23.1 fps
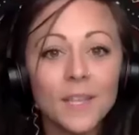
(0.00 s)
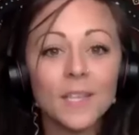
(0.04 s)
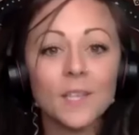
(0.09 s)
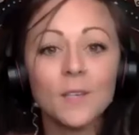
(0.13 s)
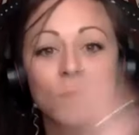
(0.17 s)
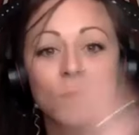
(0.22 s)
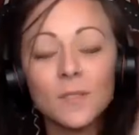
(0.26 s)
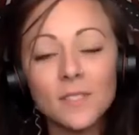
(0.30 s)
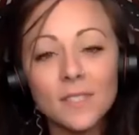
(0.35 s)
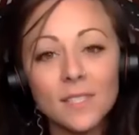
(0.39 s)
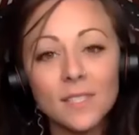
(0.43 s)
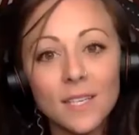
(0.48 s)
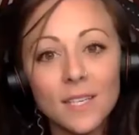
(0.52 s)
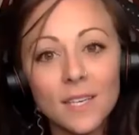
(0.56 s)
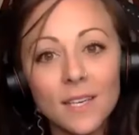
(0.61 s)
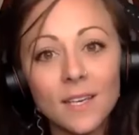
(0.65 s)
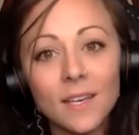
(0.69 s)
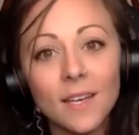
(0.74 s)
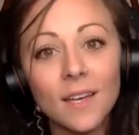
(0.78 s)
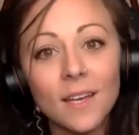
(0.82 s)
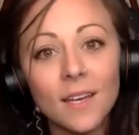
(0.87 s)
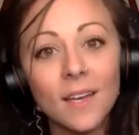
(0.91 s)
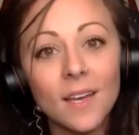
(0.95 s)
like you see
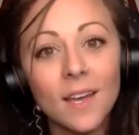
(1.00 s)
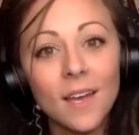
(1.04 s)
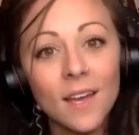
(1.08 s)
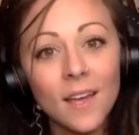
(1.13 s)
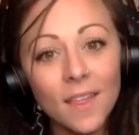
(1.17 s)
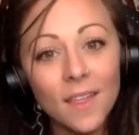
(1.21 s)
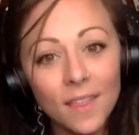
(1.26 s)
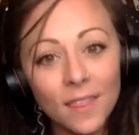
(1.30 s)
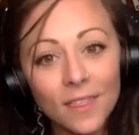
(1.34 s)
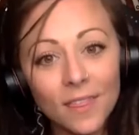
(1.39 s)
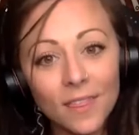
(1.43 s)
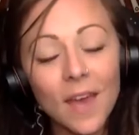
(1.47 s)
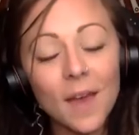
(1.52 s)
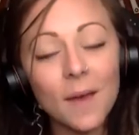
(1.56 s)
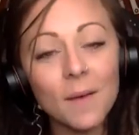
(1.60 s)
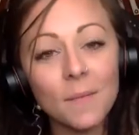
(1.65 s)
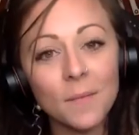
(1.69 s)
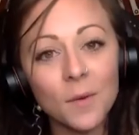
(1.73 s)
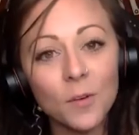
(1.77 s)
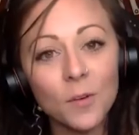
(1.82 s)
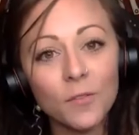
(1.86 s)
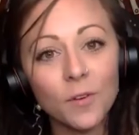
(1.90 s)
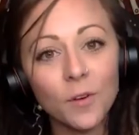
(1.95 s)
yeah, them
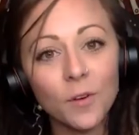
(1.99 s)
exactly.